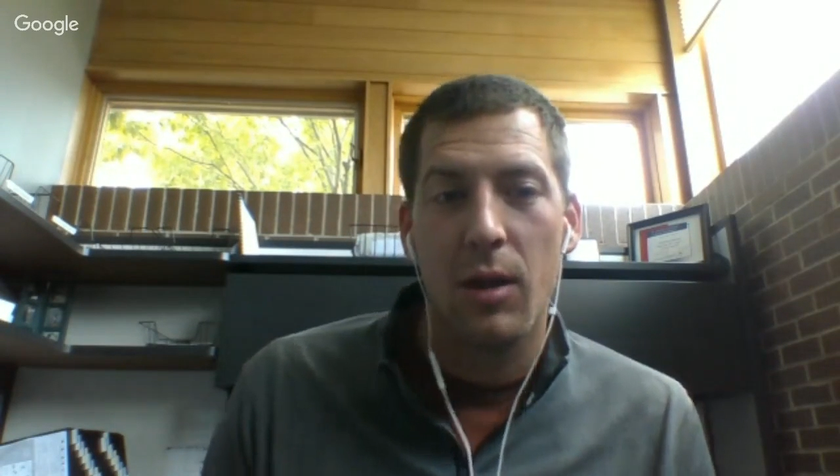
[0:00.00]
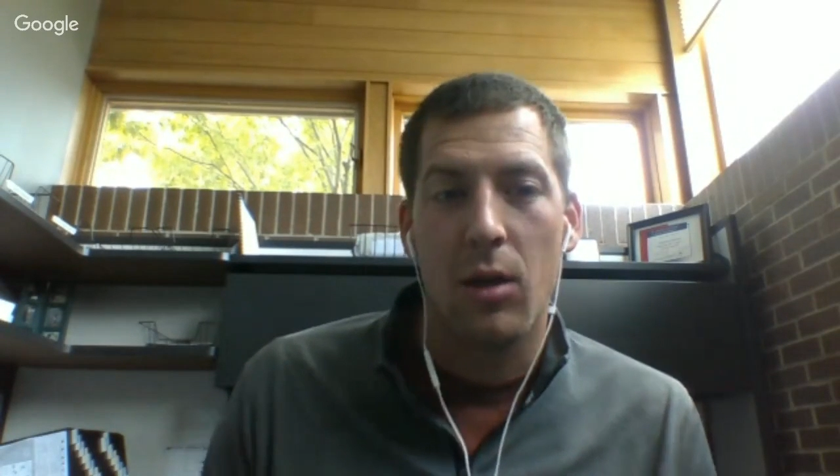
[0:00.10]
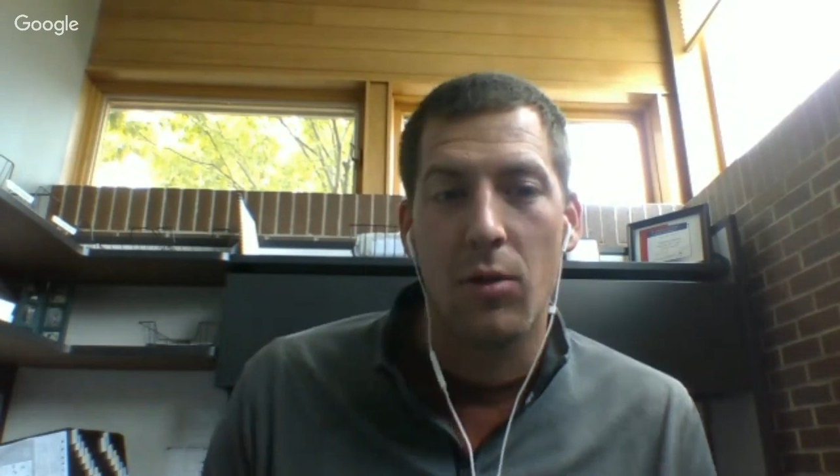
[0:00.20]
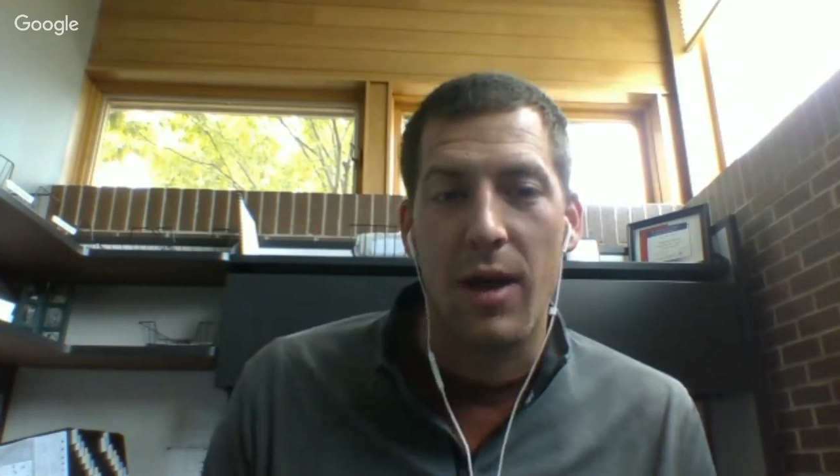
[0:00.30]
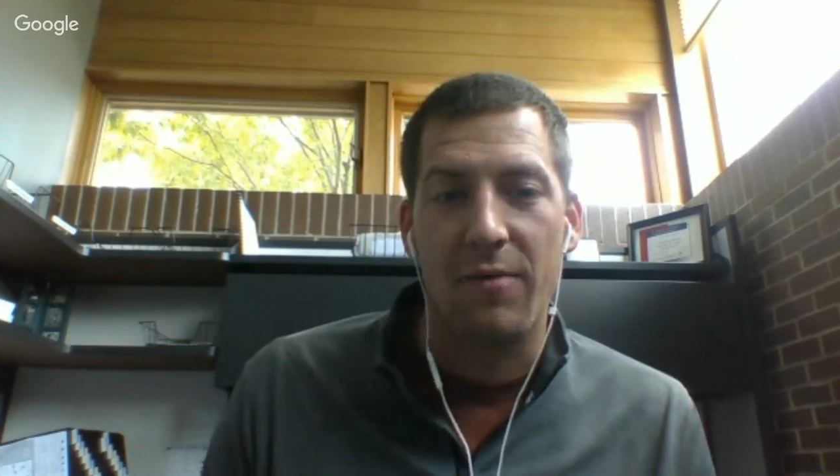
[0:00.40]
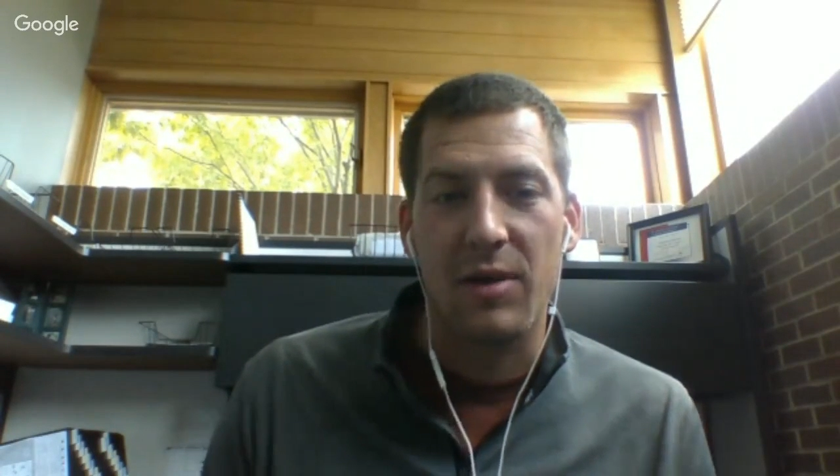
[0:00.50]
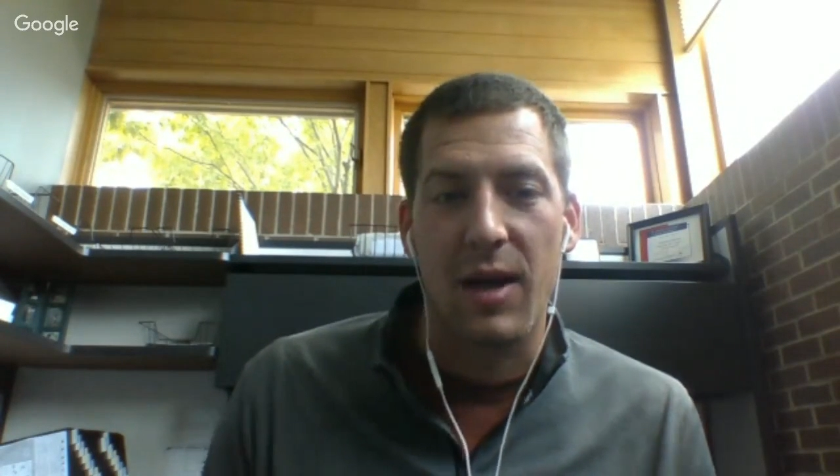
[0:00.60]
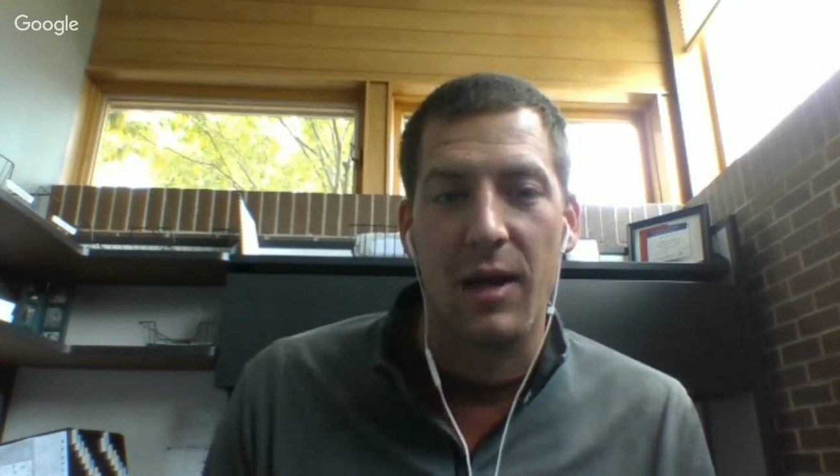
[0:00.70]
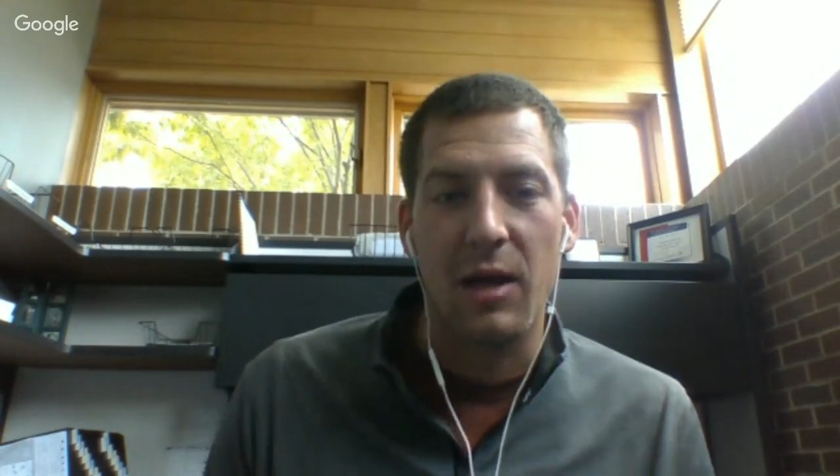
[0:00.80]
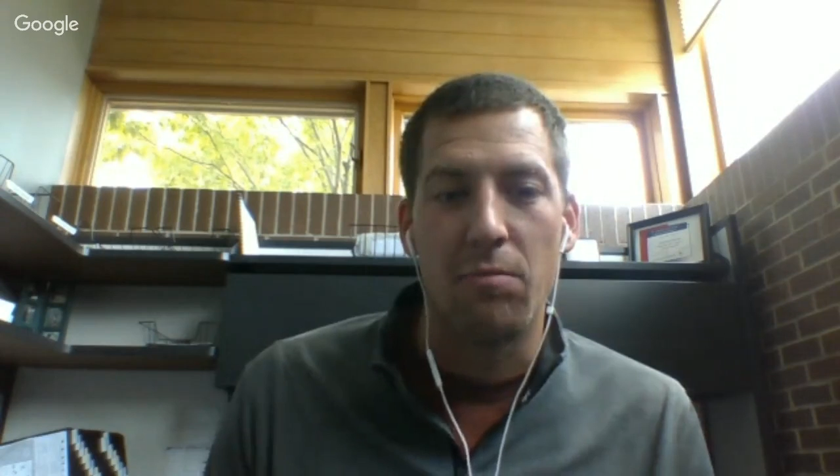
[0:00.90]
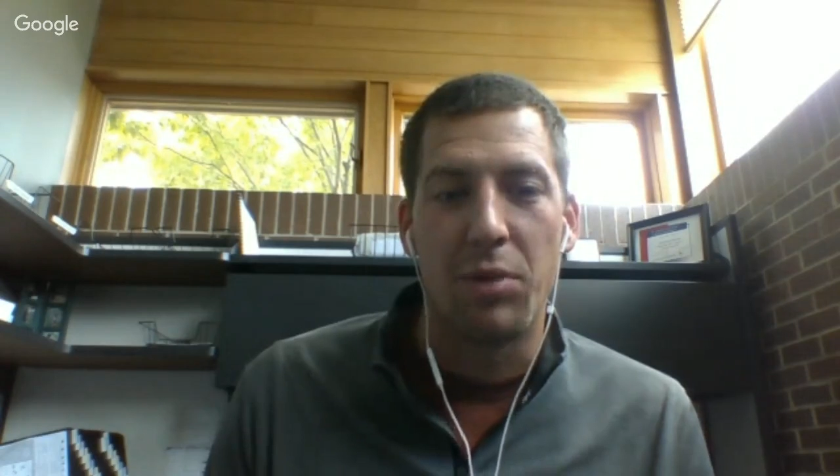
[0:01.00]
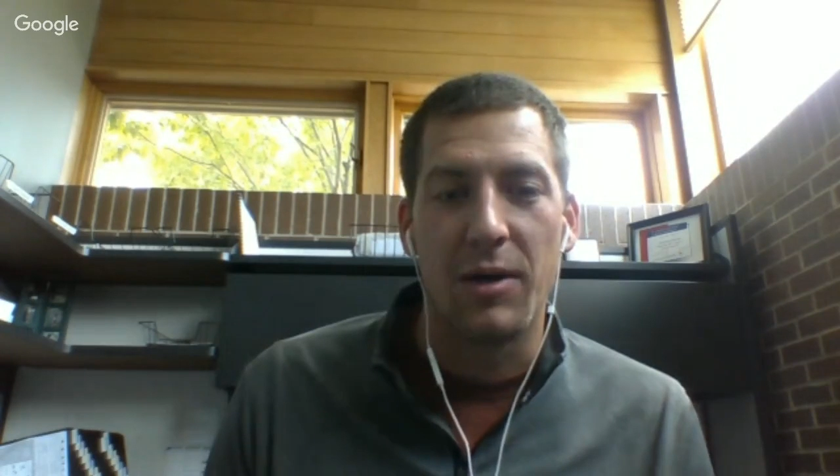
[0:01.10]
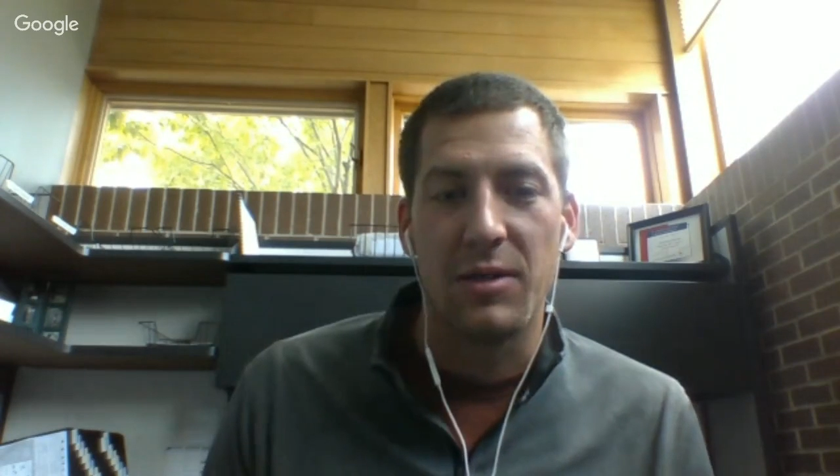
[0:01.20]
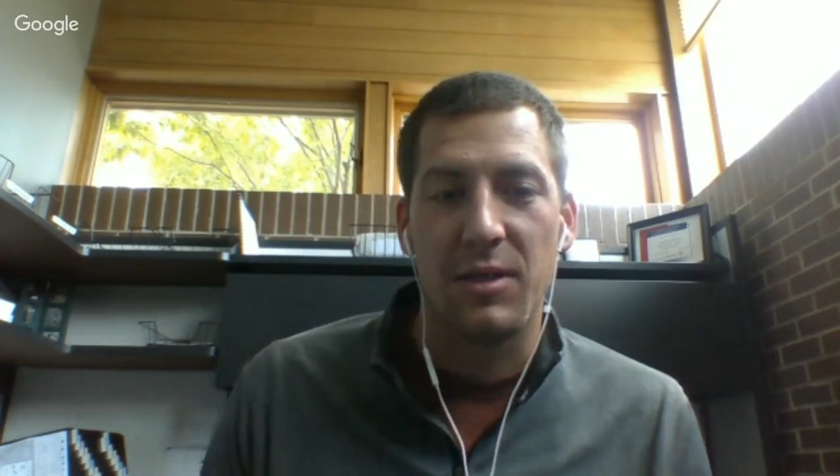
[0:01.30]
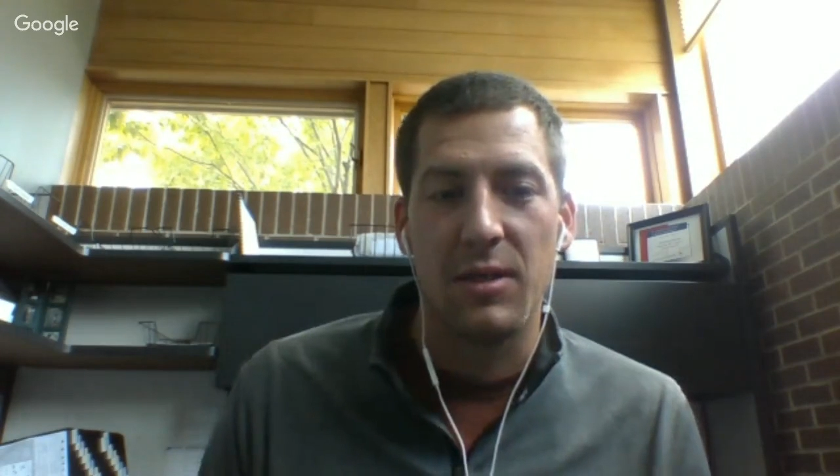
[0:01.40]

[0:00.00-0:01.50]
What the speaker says: where you have to kind of get buzzed